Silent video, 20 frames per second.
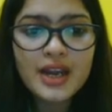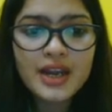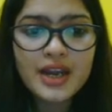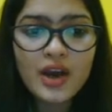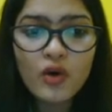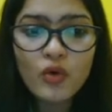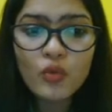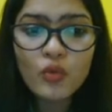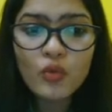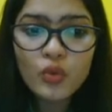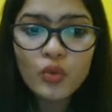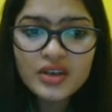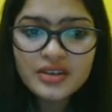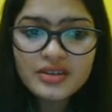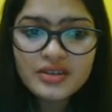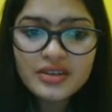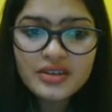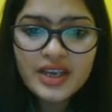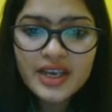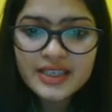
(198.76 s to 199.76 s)
Now, what
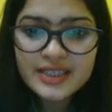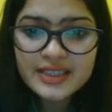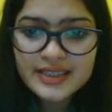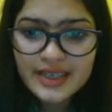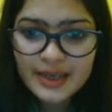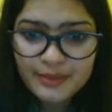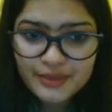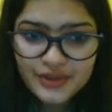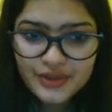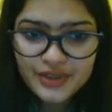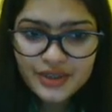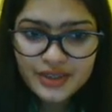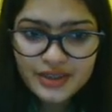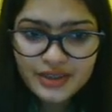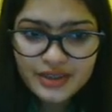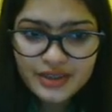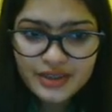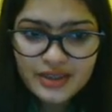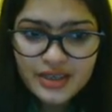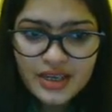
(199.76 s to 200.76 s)
are the
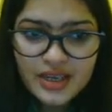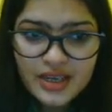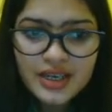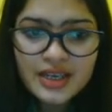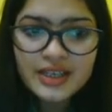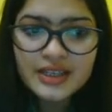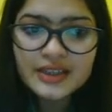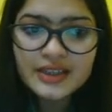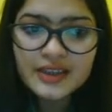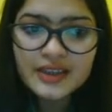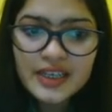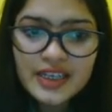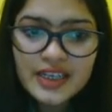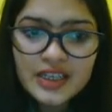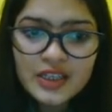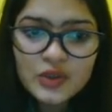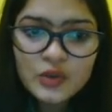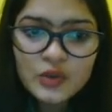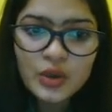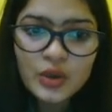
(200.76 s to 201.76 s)
exceptions?
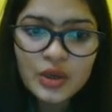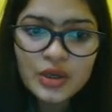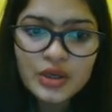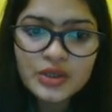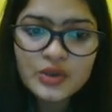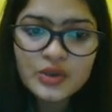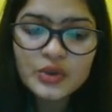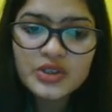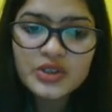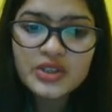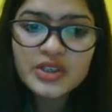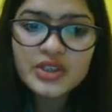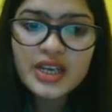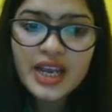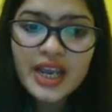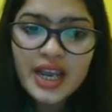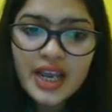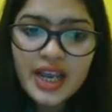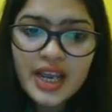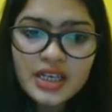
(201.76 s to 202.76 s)
These words which
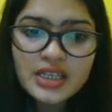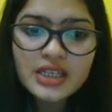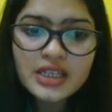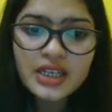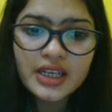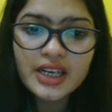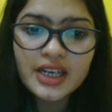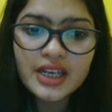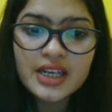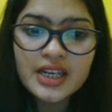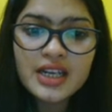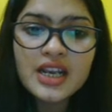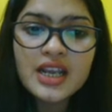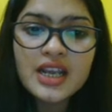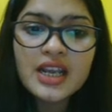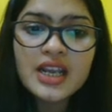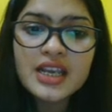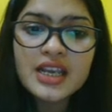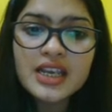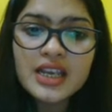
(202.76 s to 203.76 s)
end in
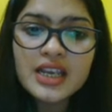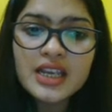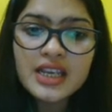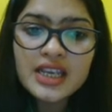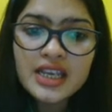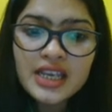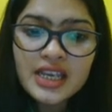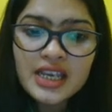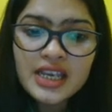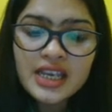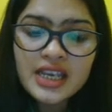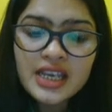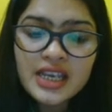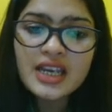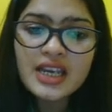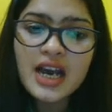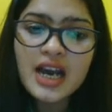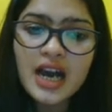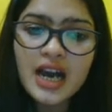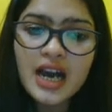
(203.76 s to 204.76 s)
e
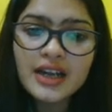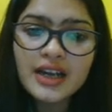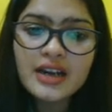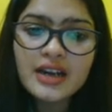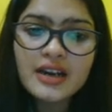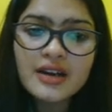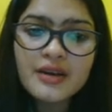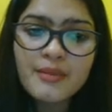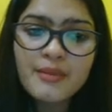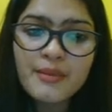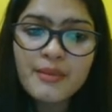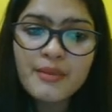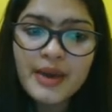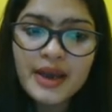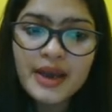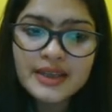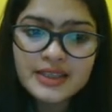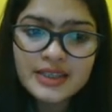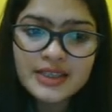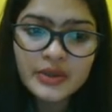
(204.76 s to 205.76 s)
are
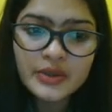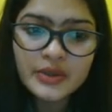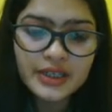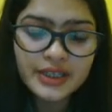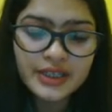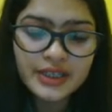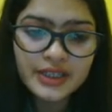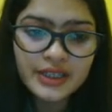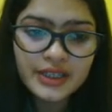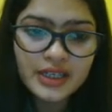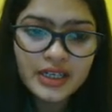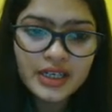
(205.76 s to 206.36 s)
masculine.